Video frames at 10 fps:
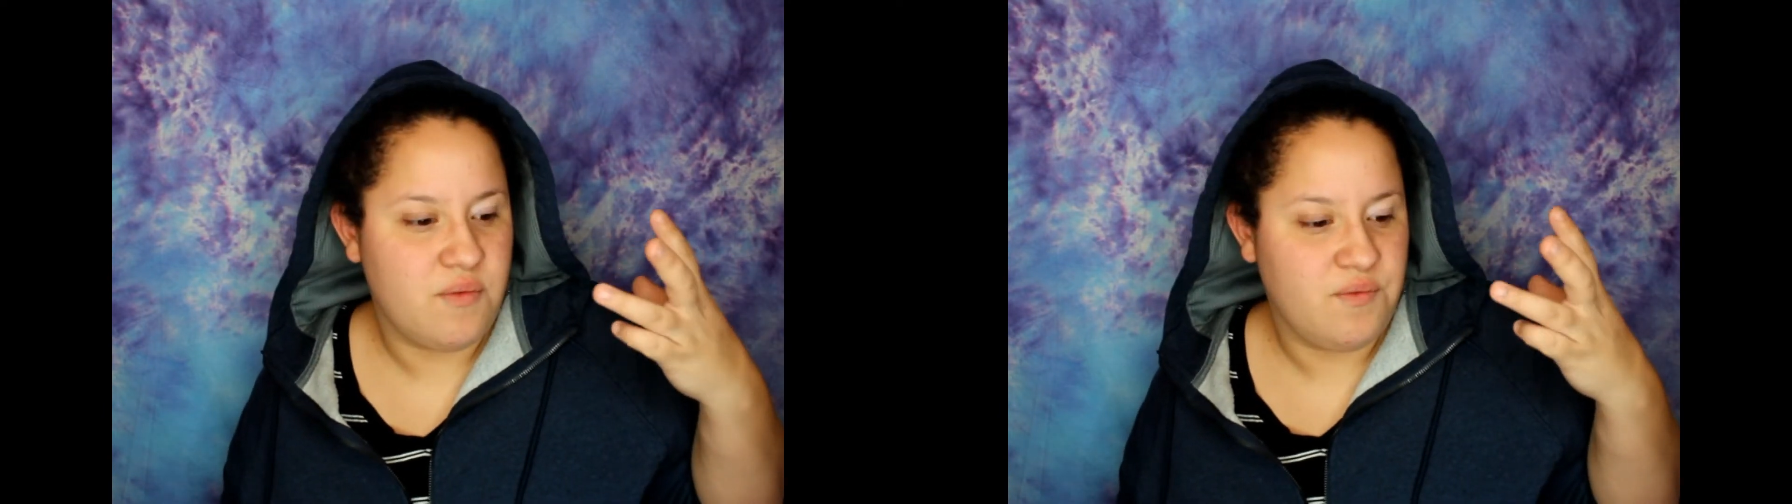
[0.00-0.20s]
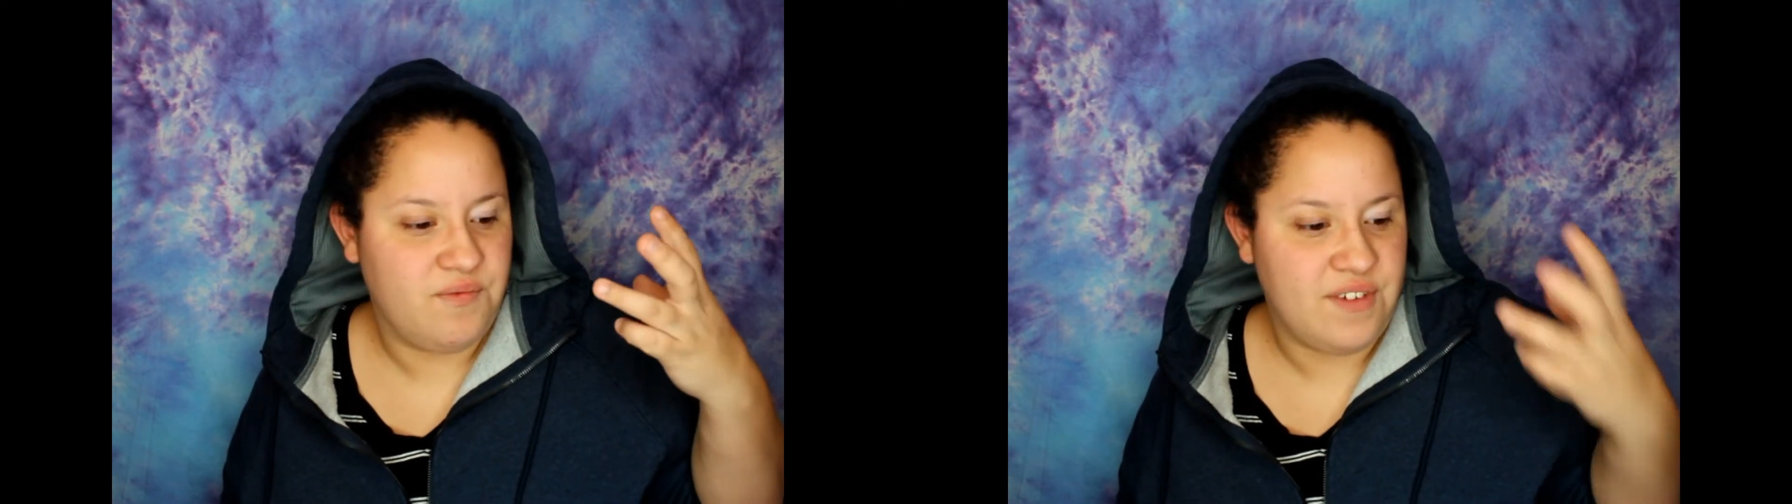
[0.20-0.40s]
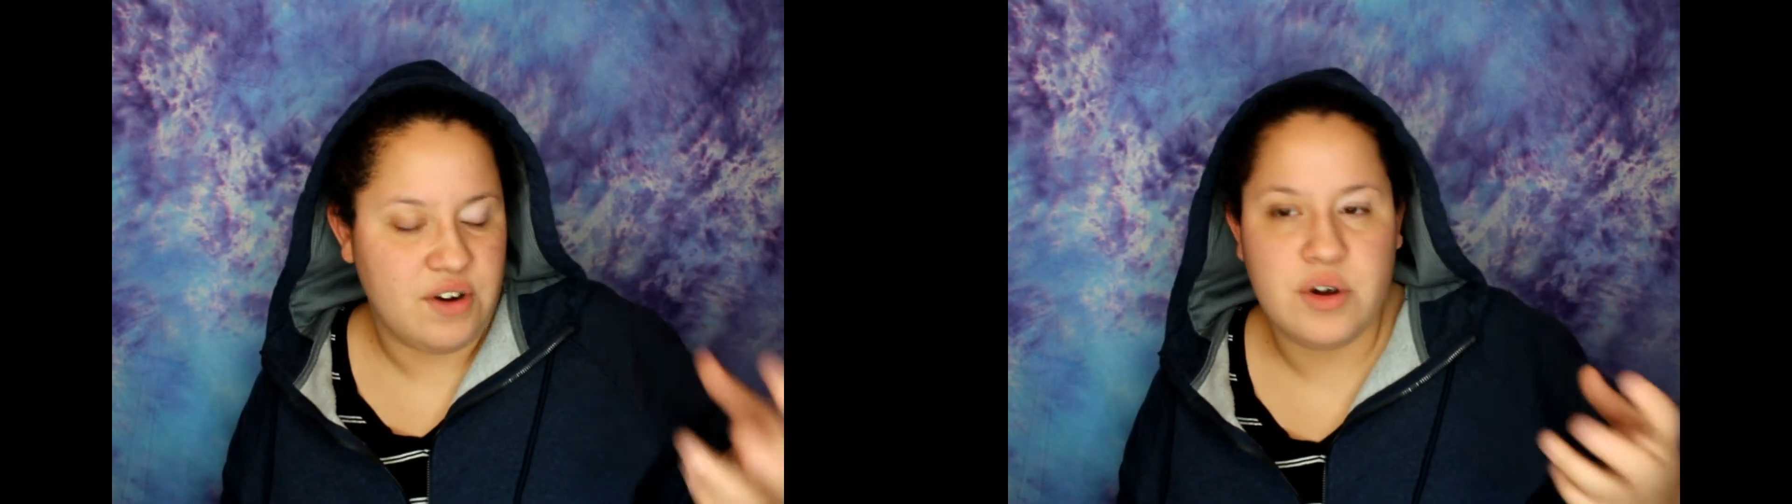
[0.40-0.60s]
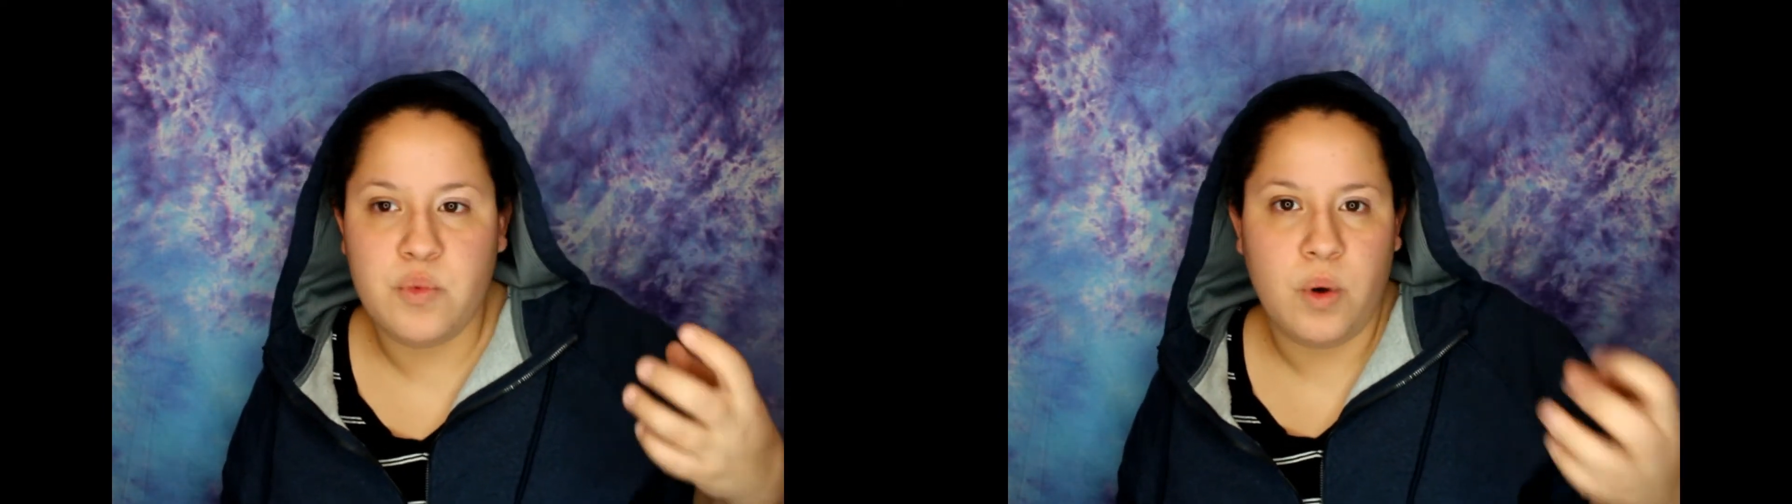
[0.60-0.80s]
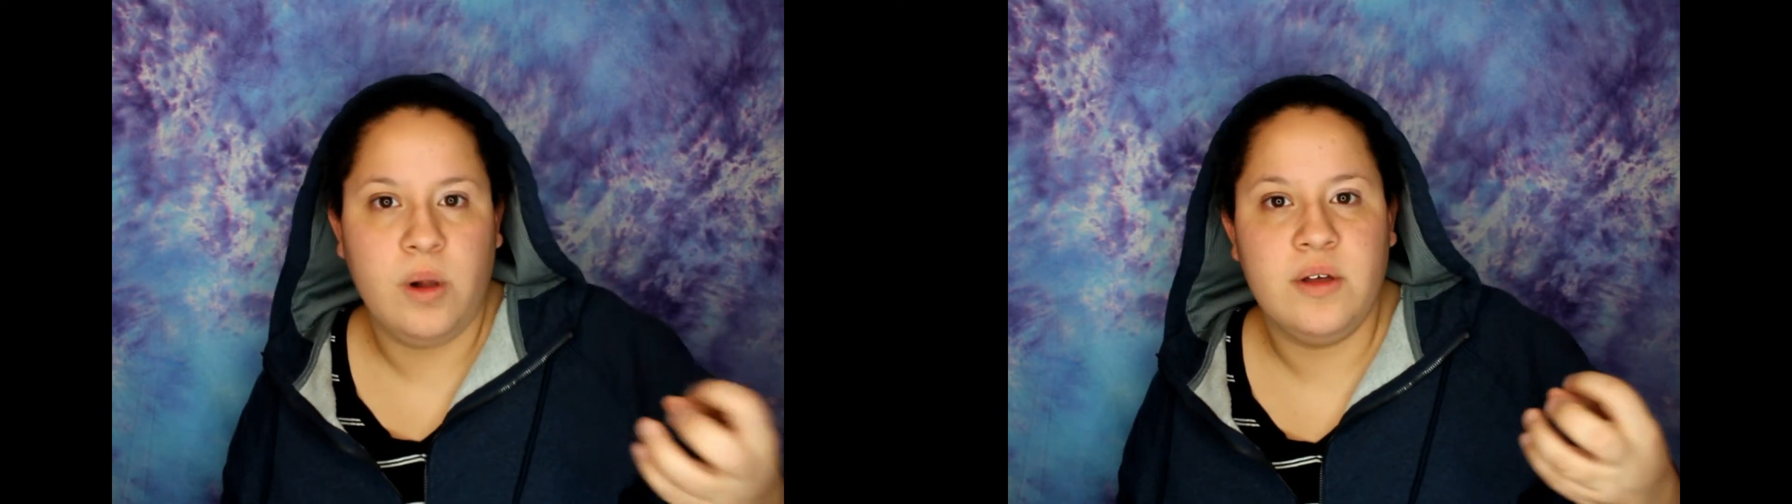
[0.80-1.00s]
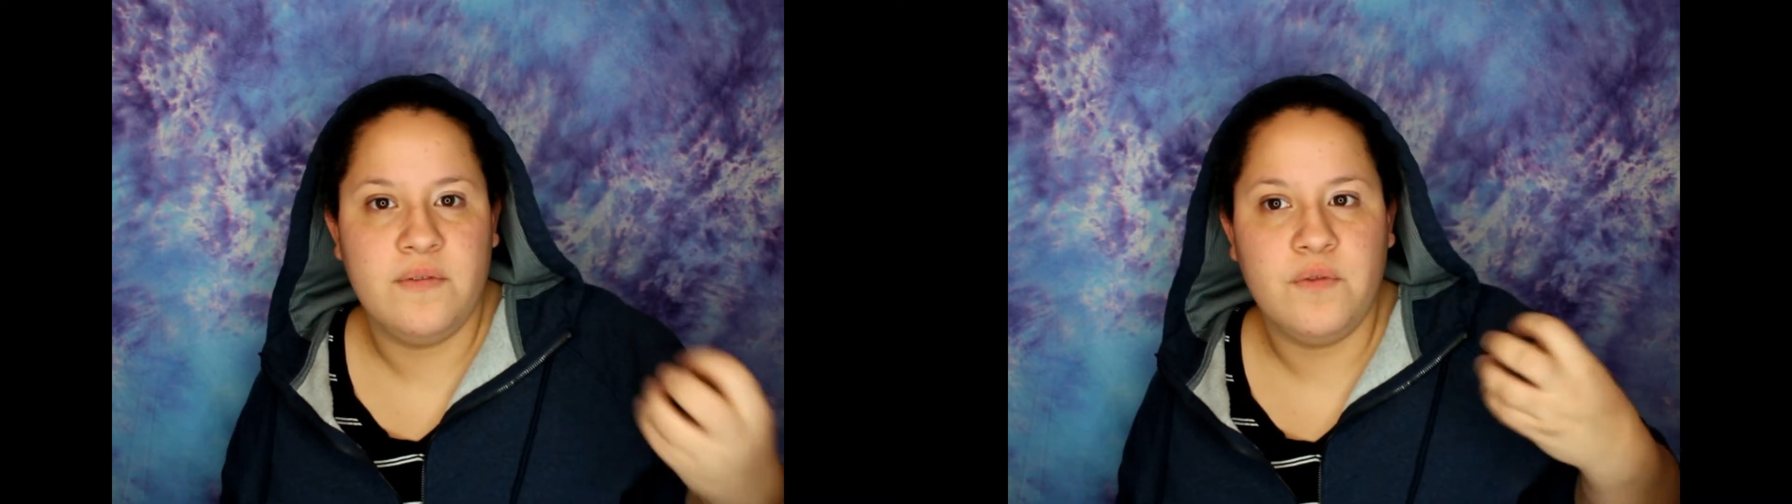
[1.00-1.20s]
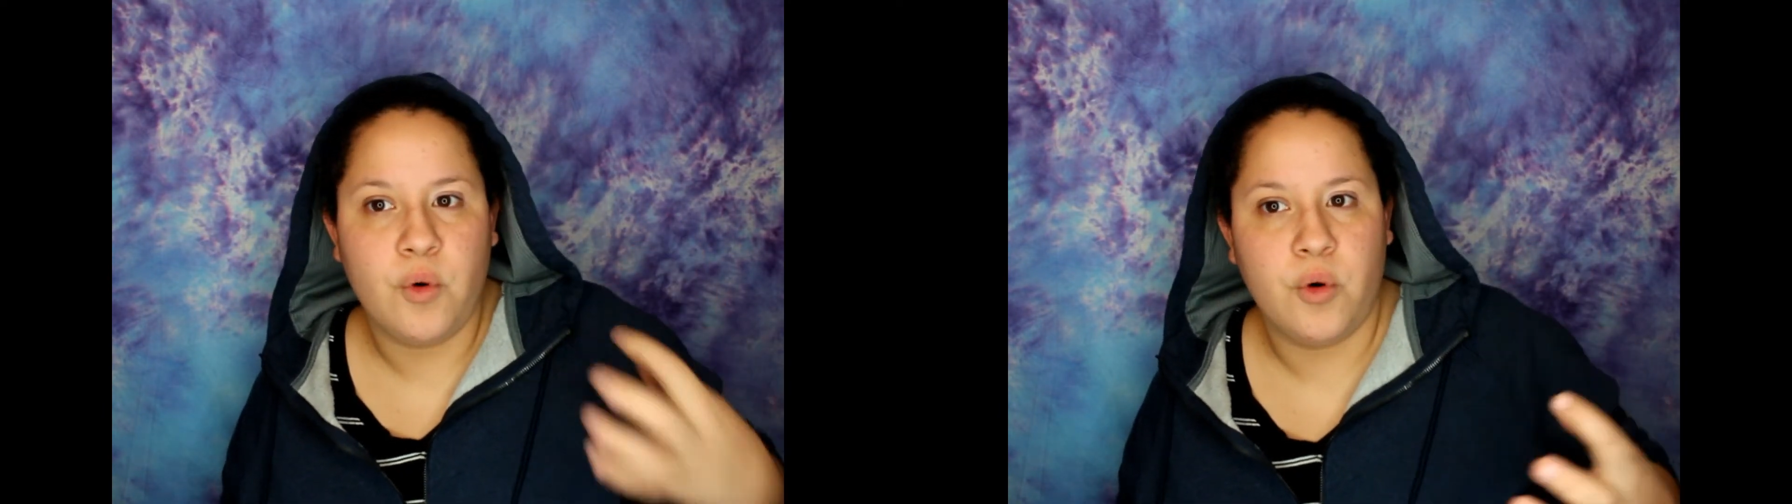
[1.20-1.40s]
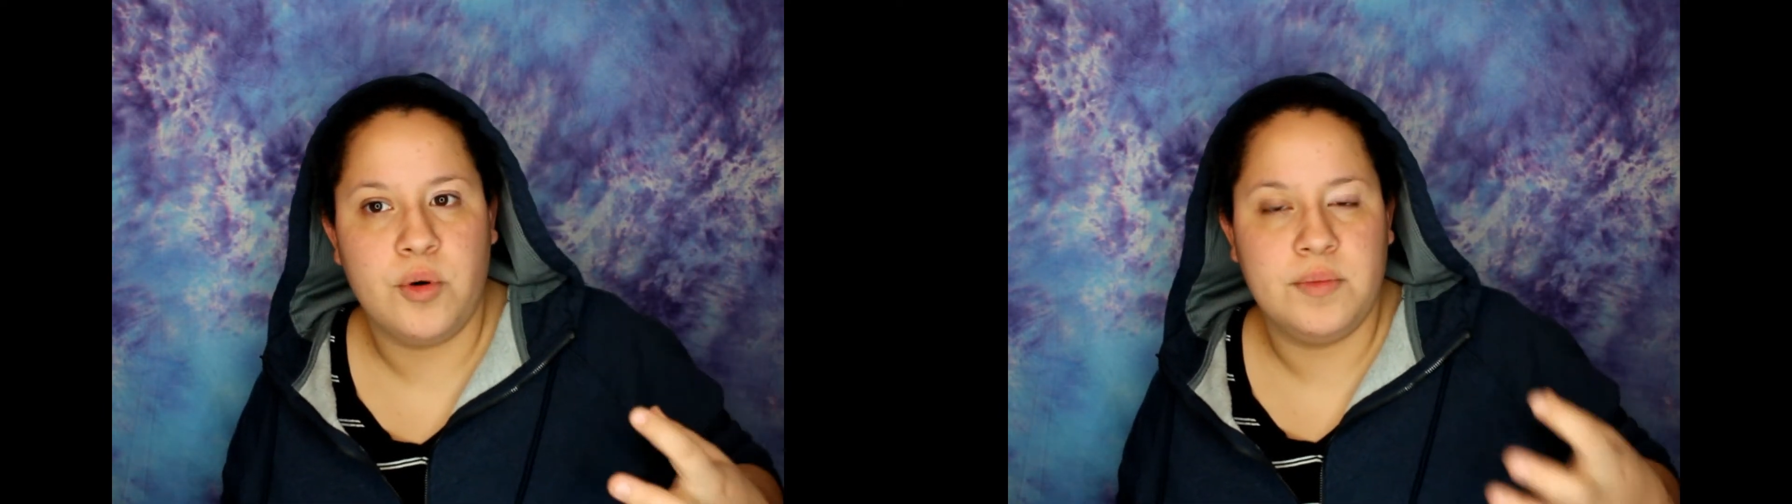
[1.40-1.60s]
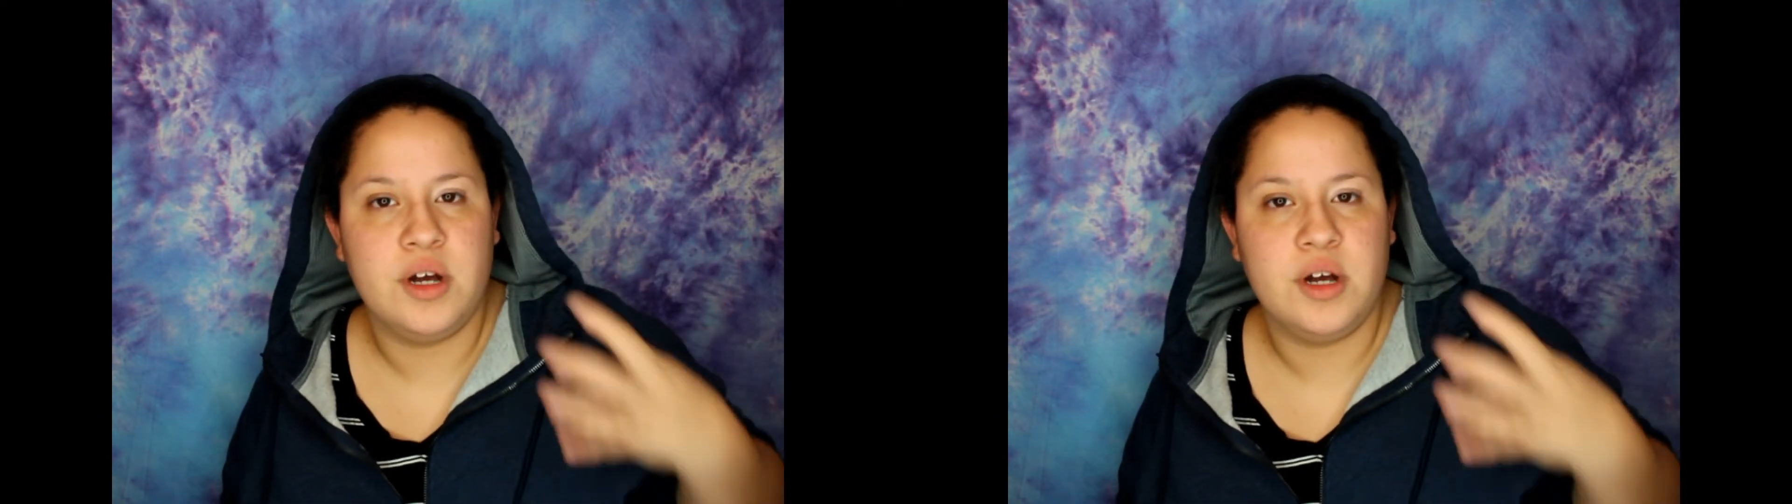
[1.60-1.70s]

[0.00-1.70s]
very well informed